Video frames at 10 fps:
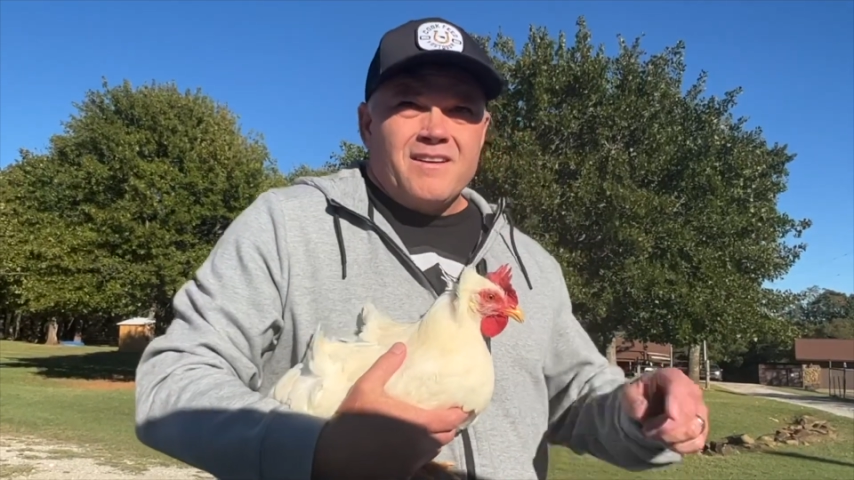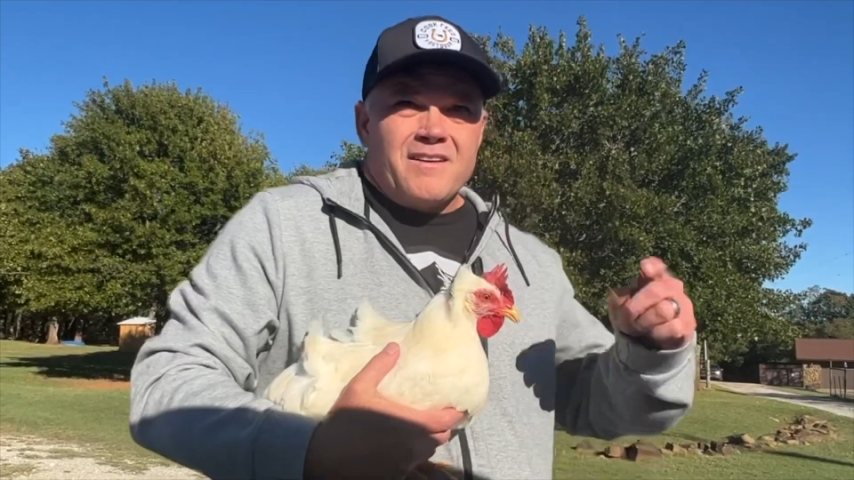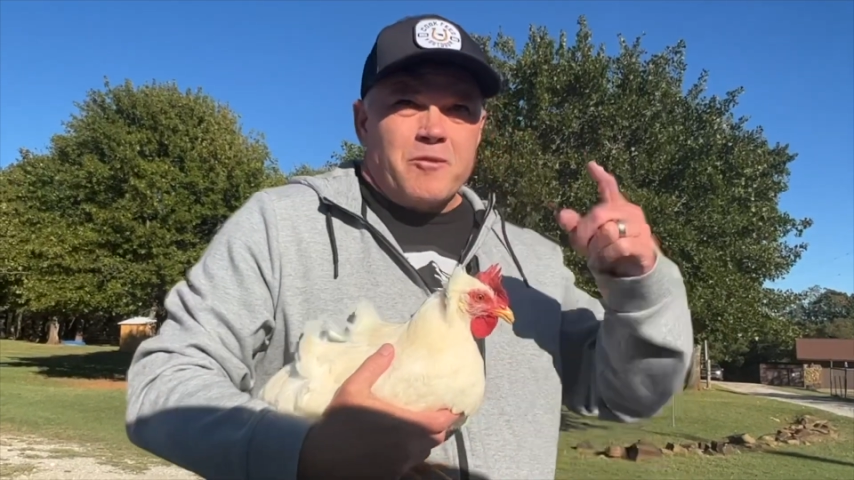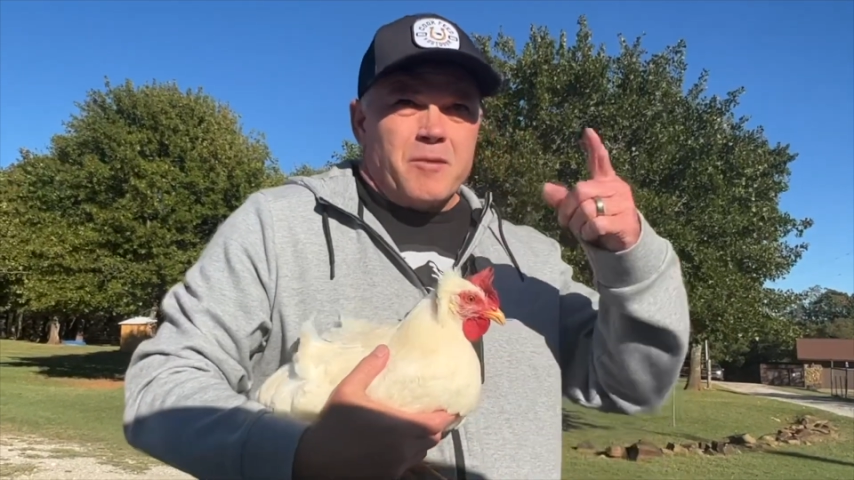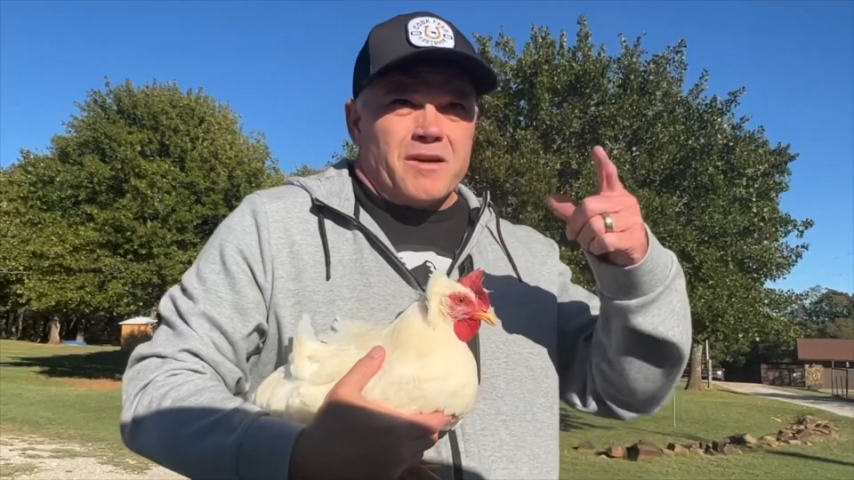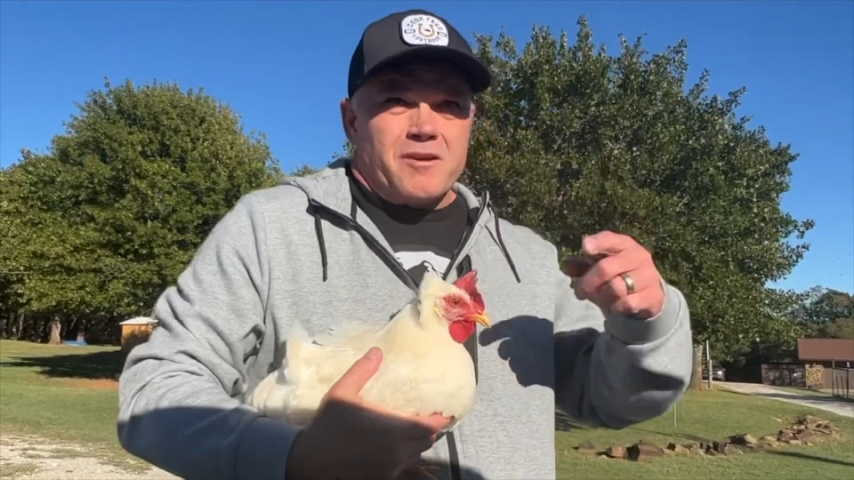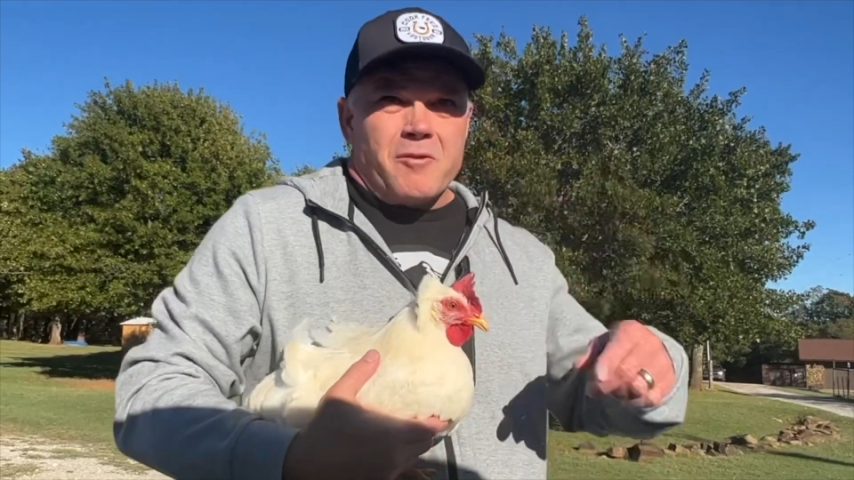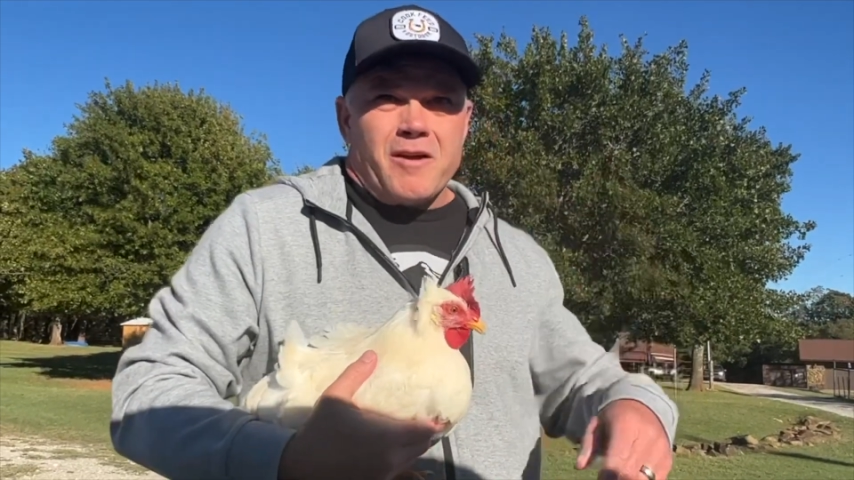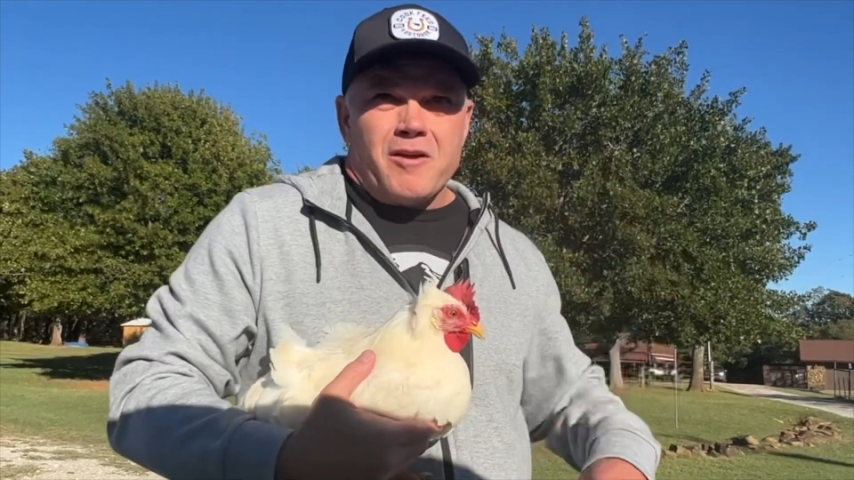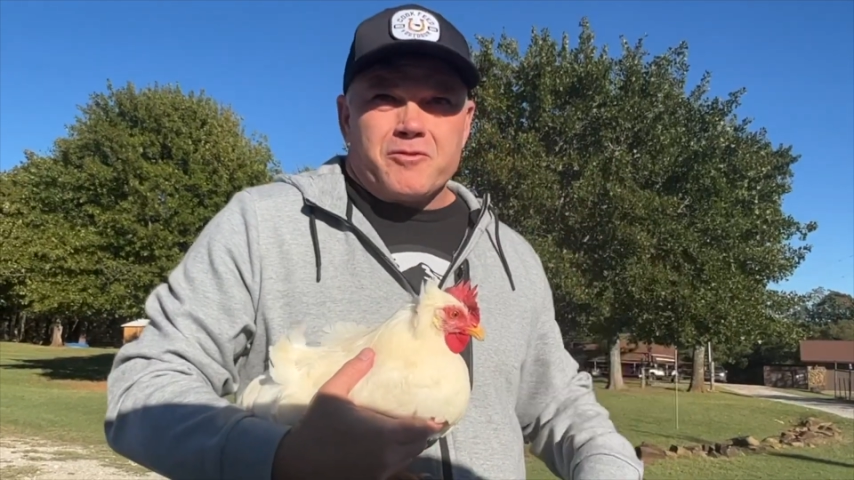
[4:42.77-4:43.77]
Now Bucky
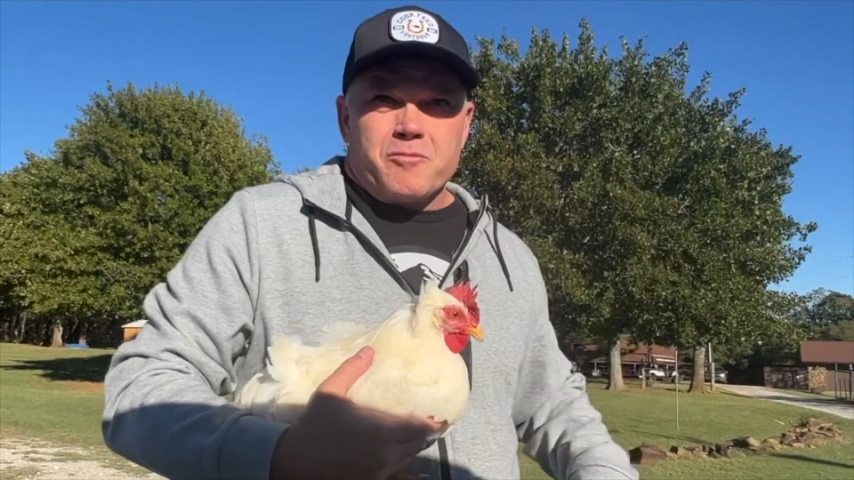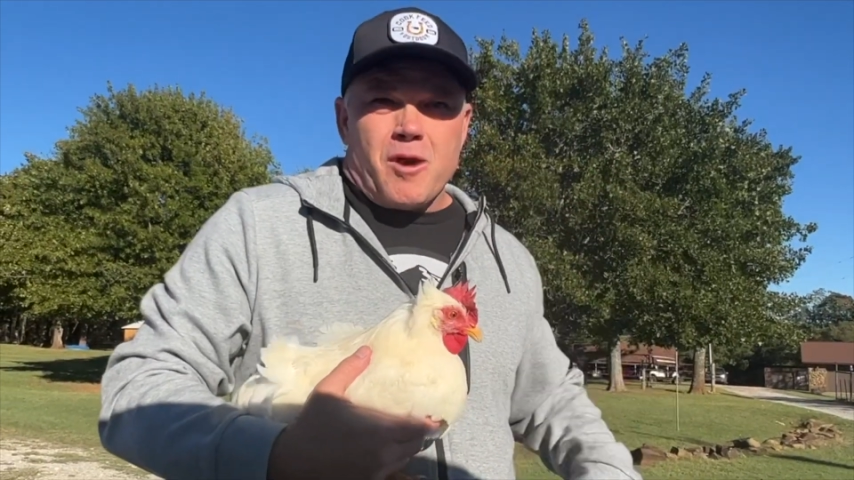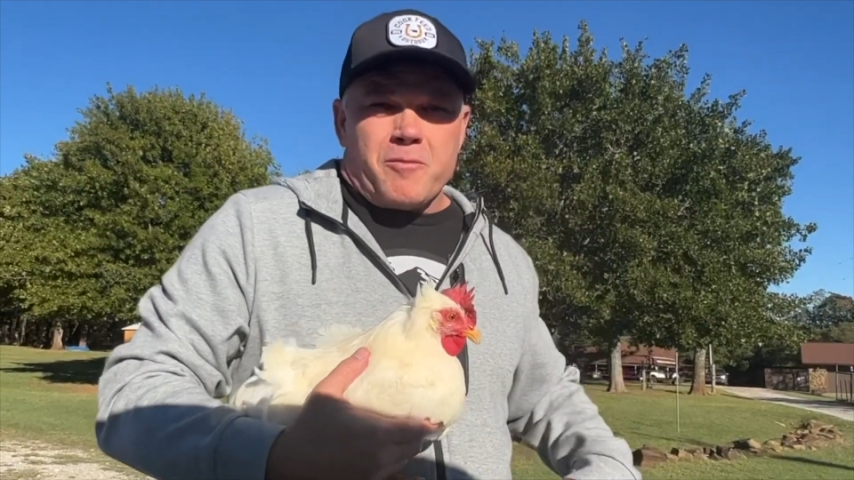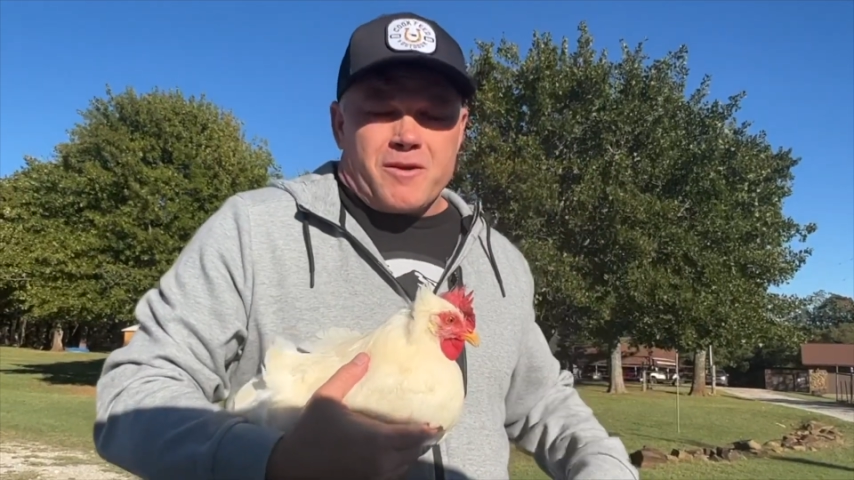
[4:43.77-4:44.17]
ran off the property